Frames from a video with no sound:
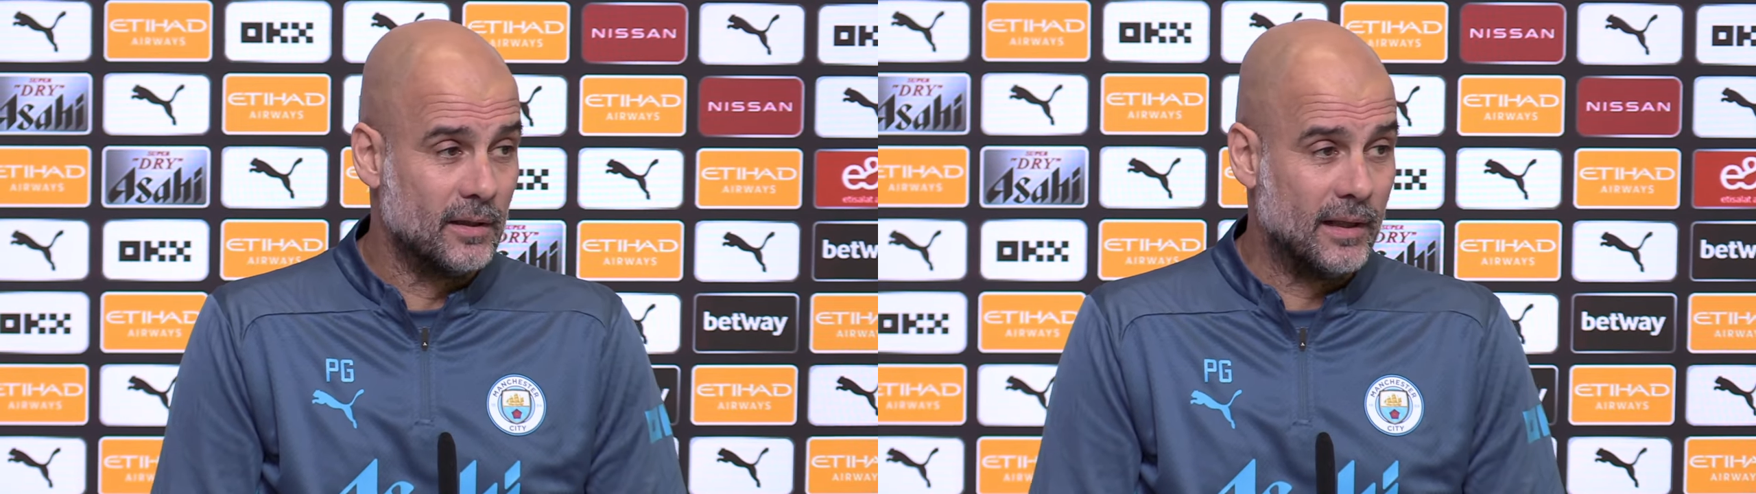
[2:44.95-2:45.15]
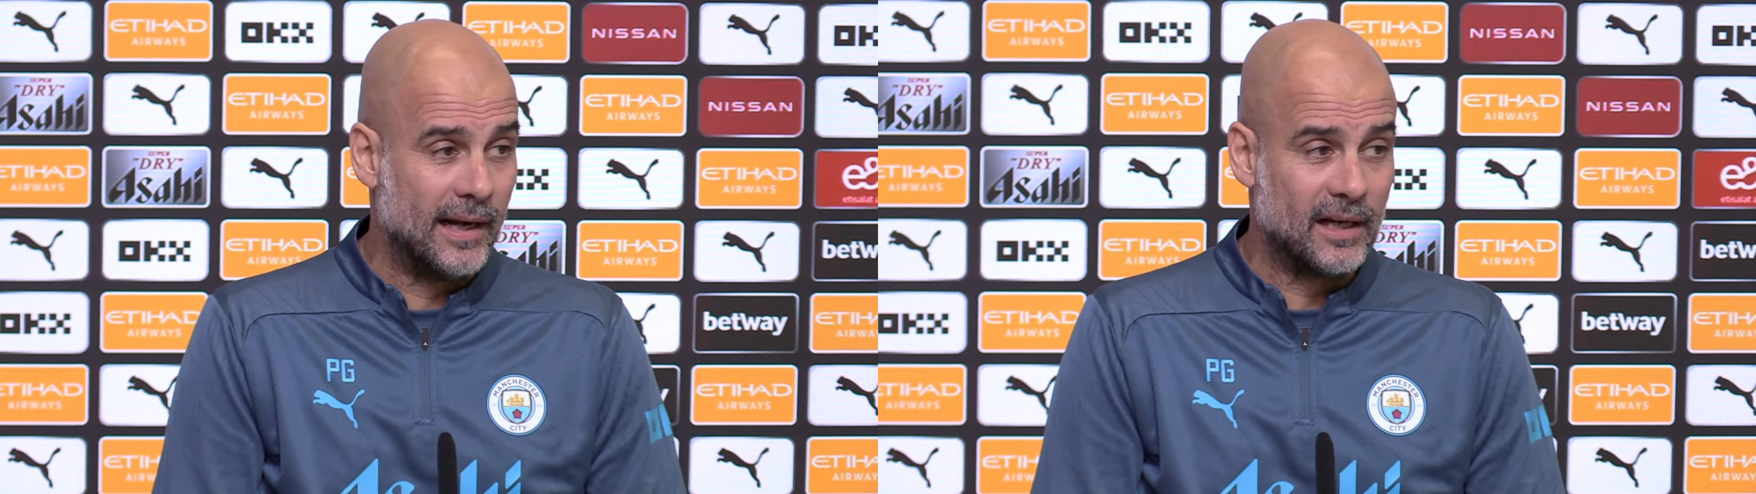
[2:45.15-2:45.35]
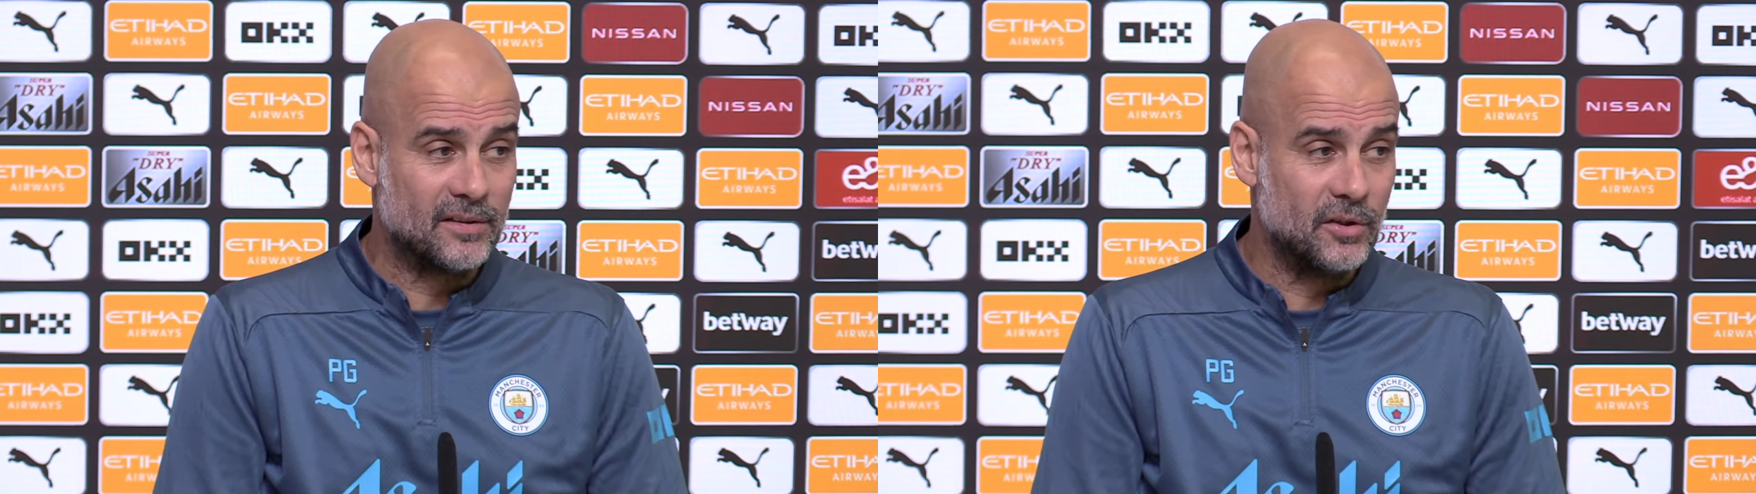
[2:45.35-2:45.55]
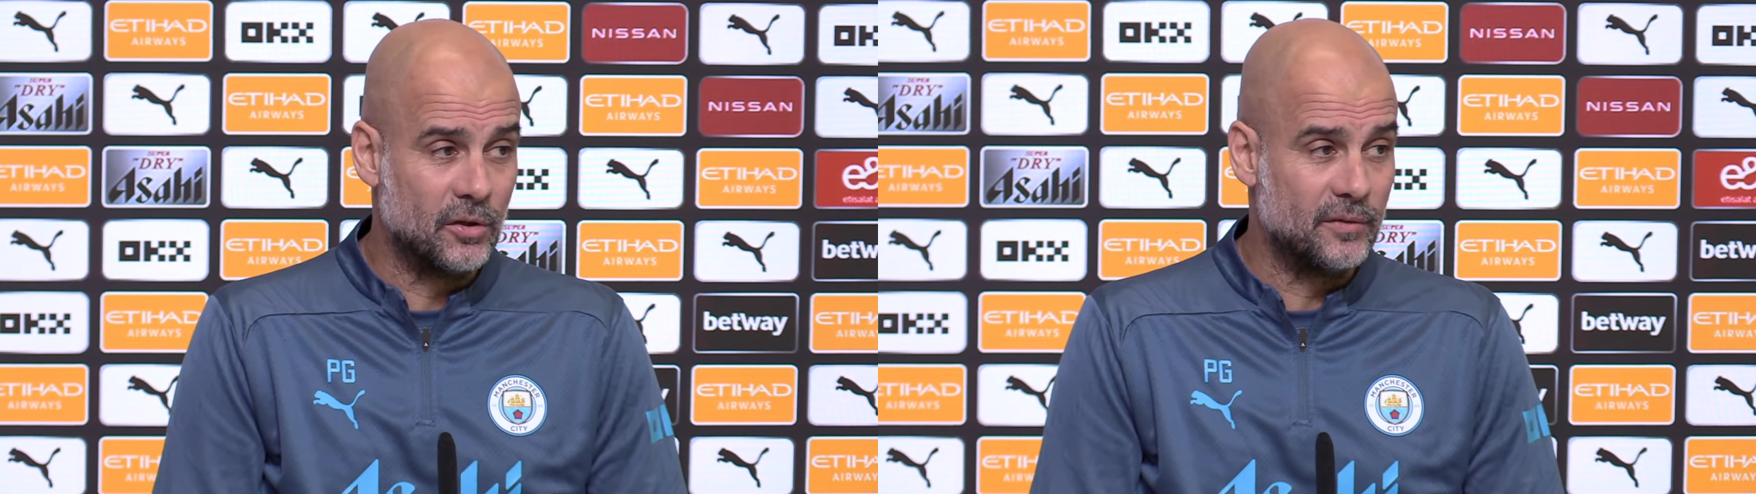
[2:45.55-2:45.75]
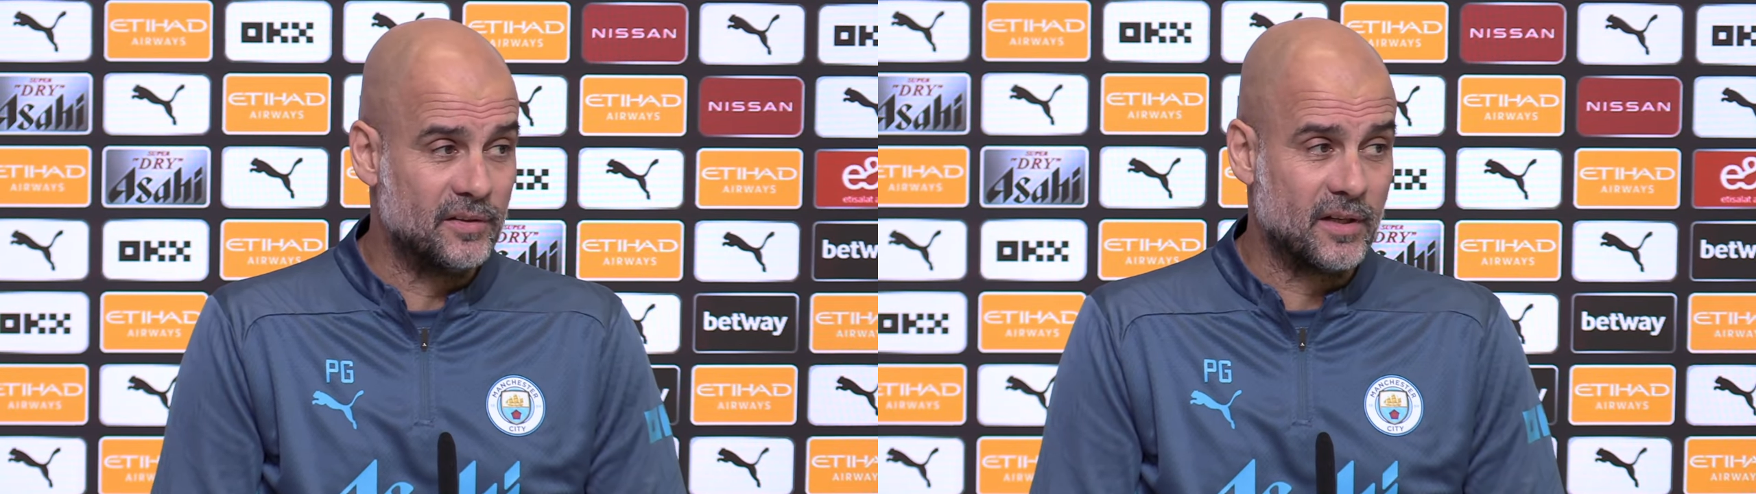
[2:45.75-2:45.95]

the legacy of this